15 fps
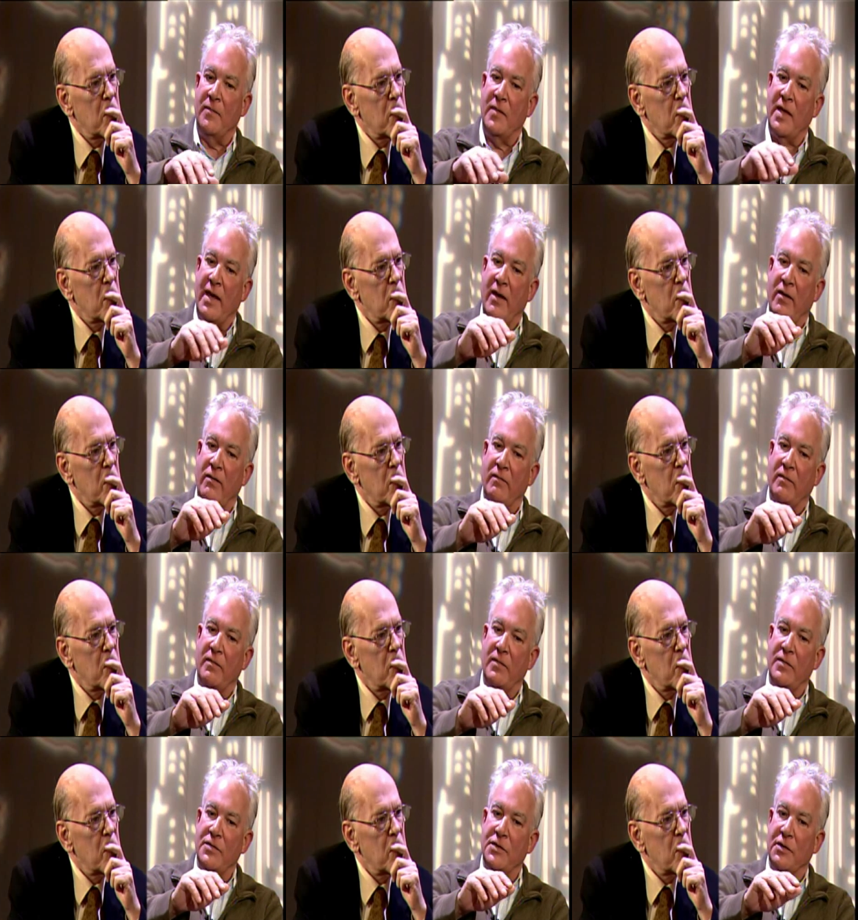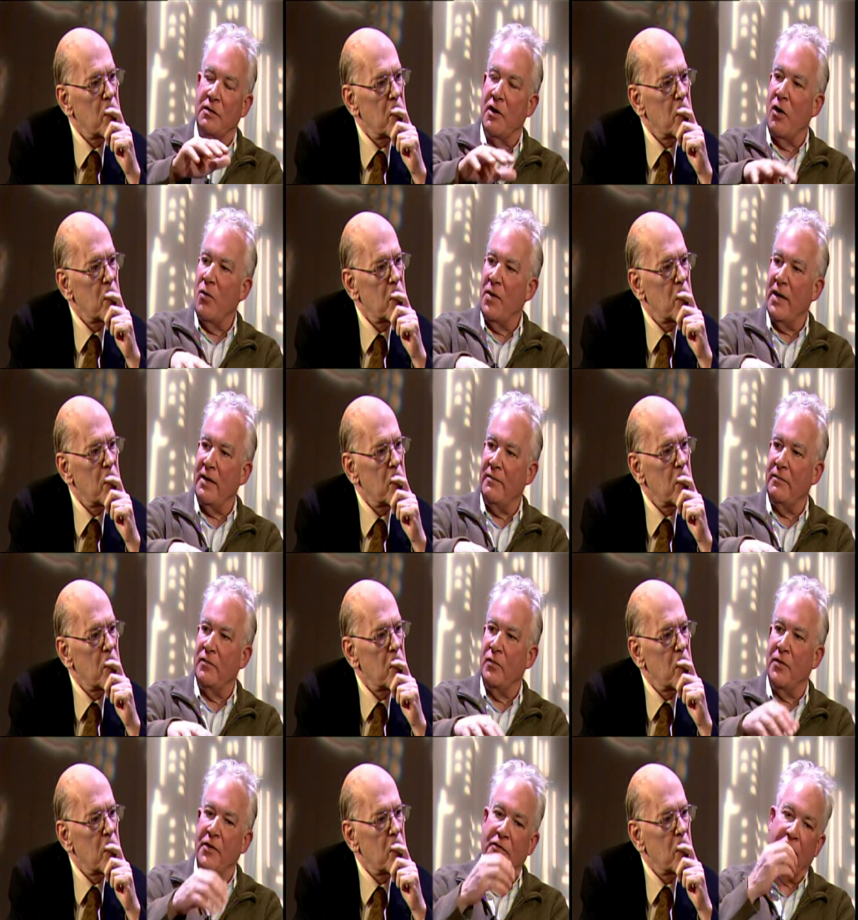Speaker 1: um, and to go
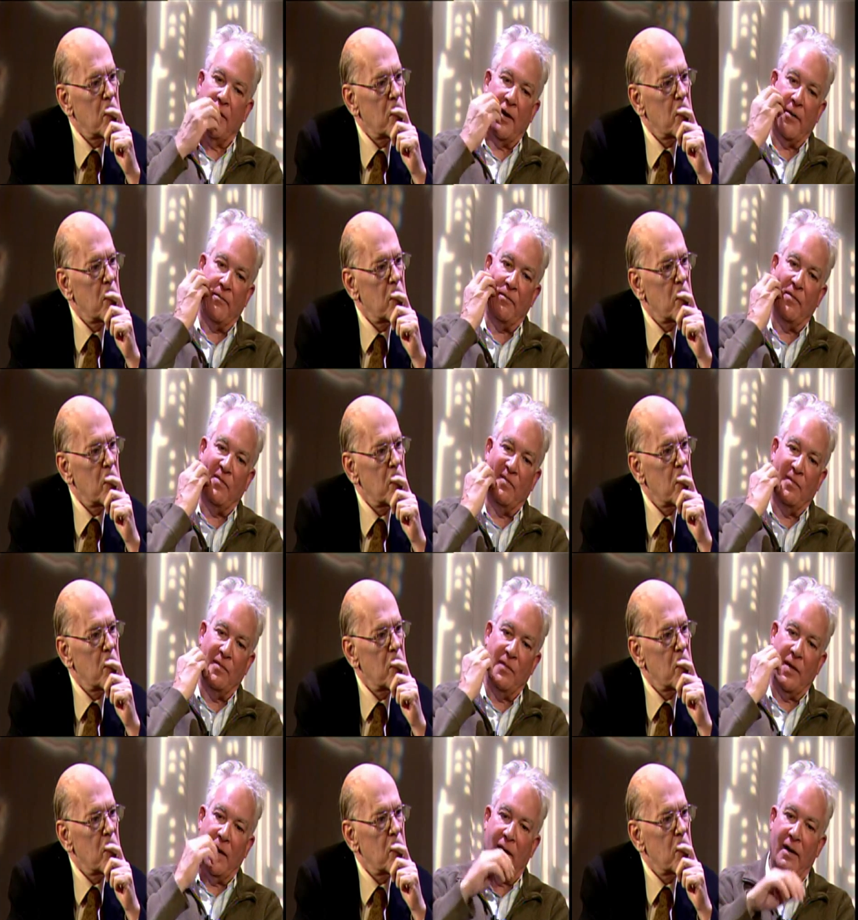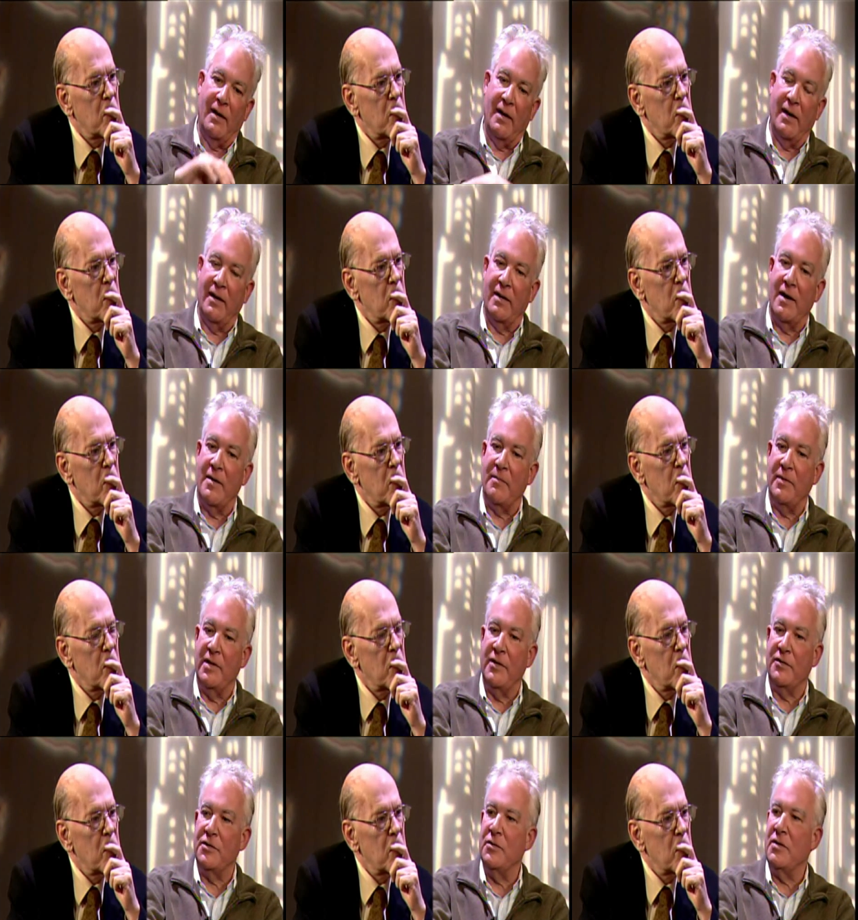in with a, a,
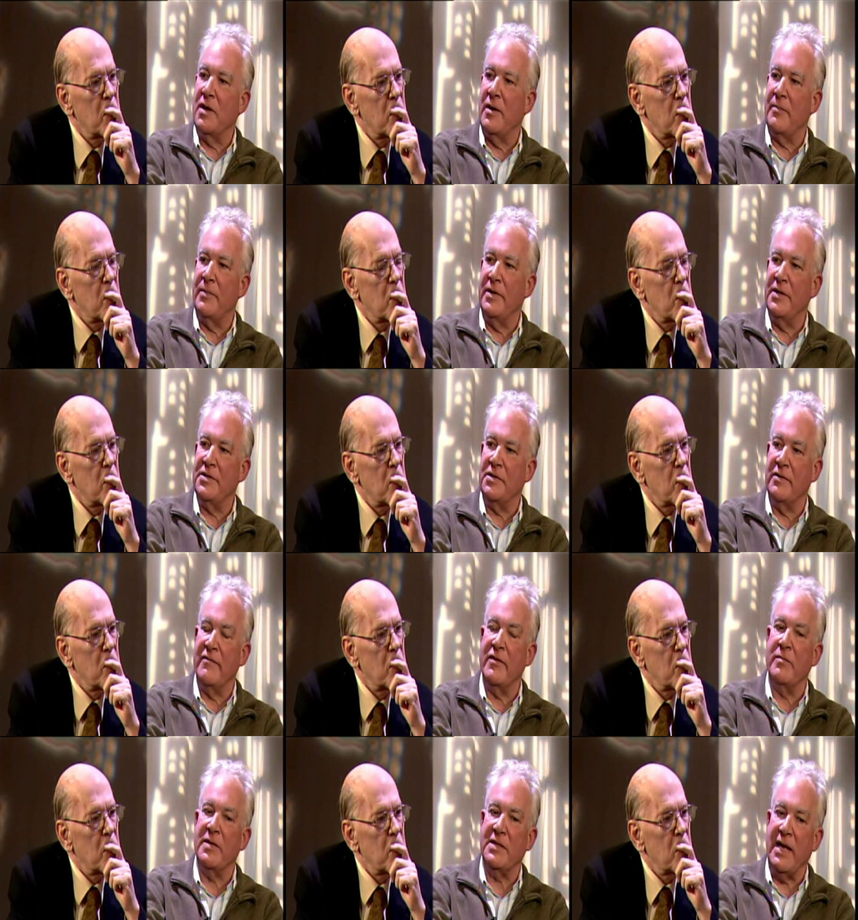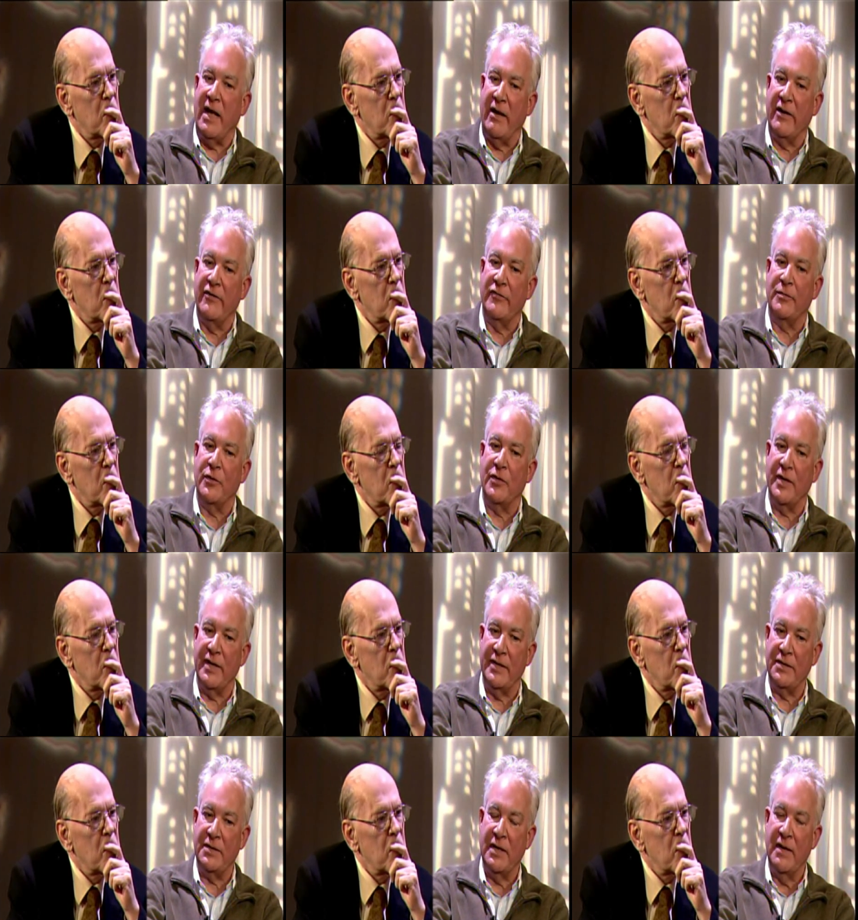company or two companies or even a battalion of
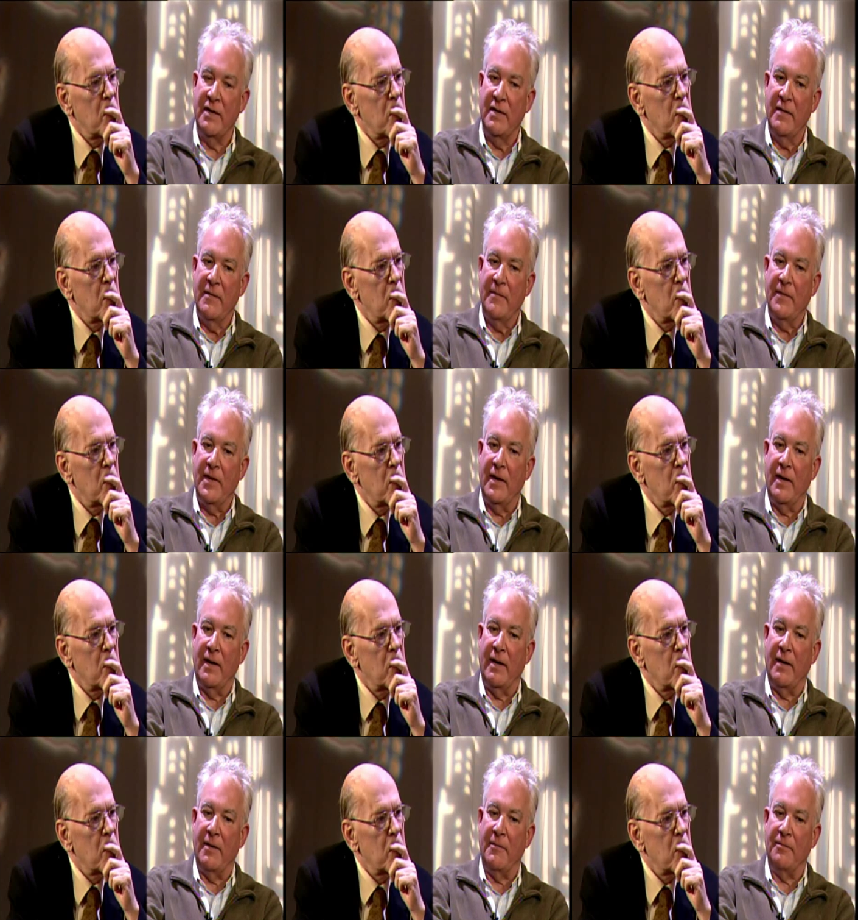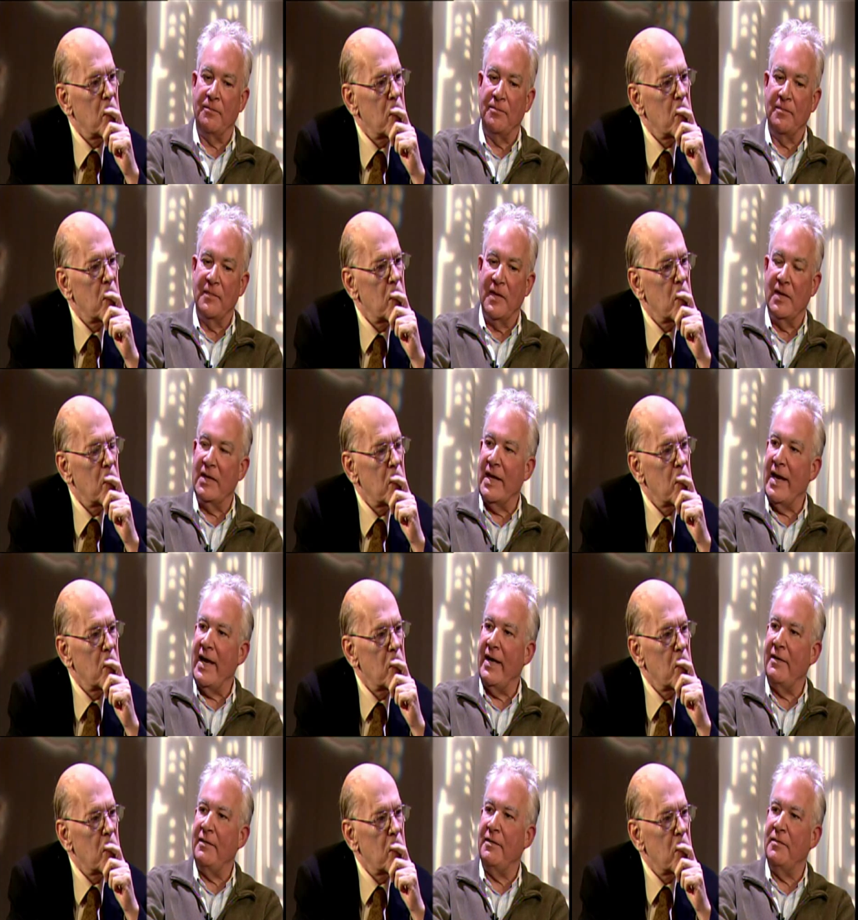Marines, um,
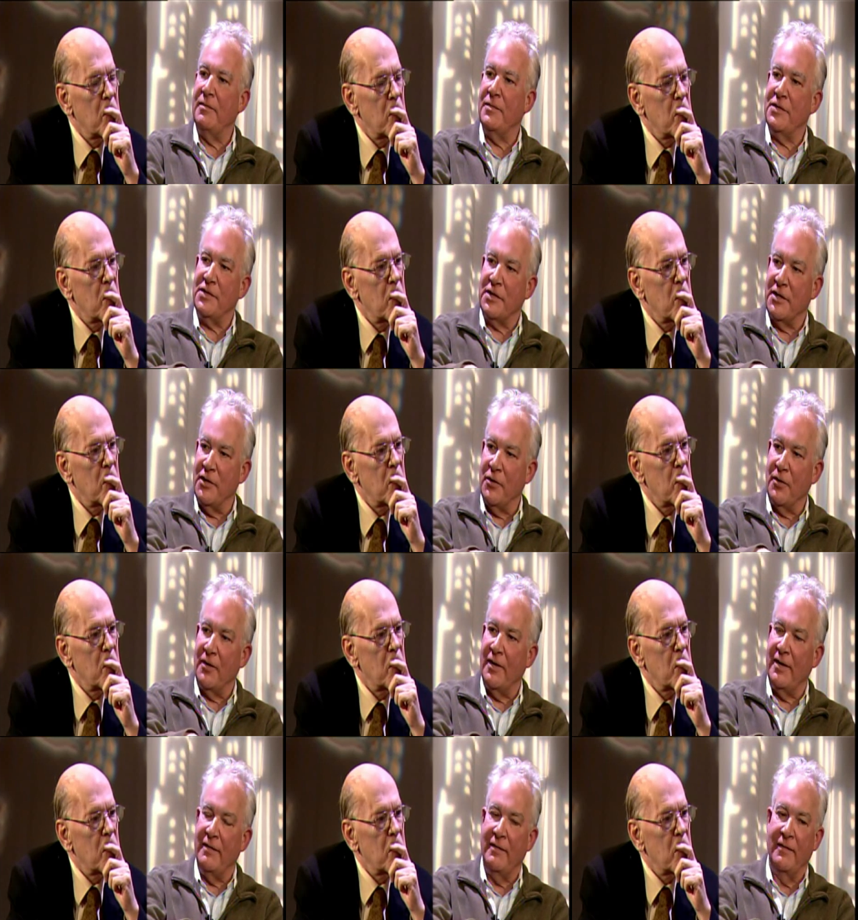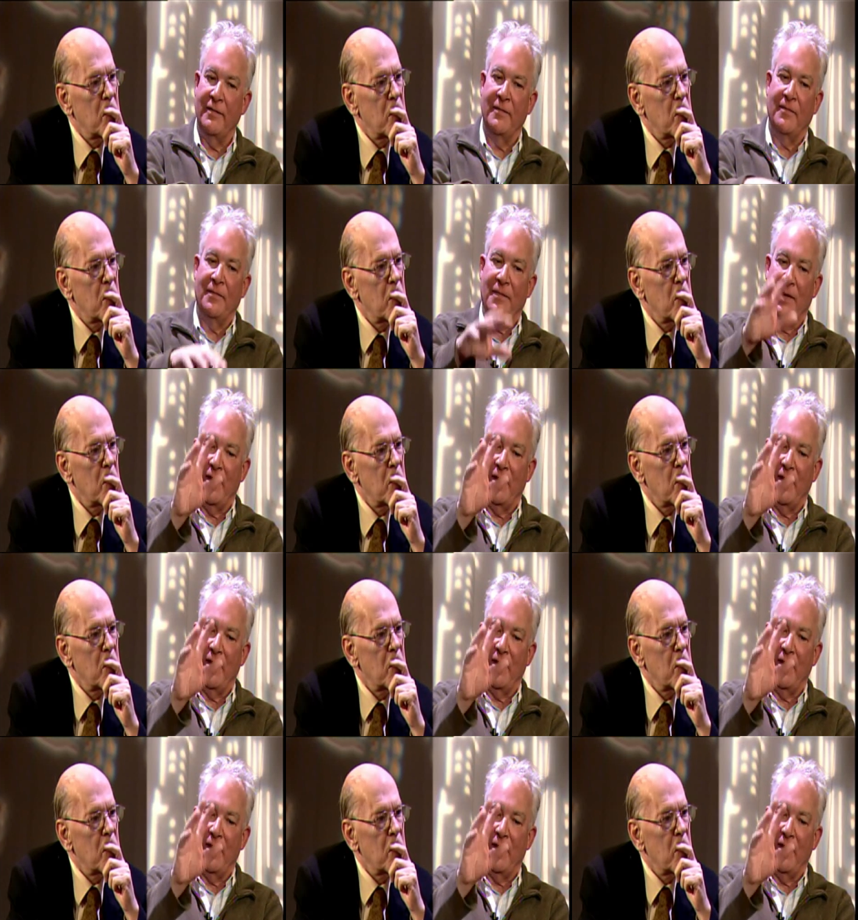land, secure it,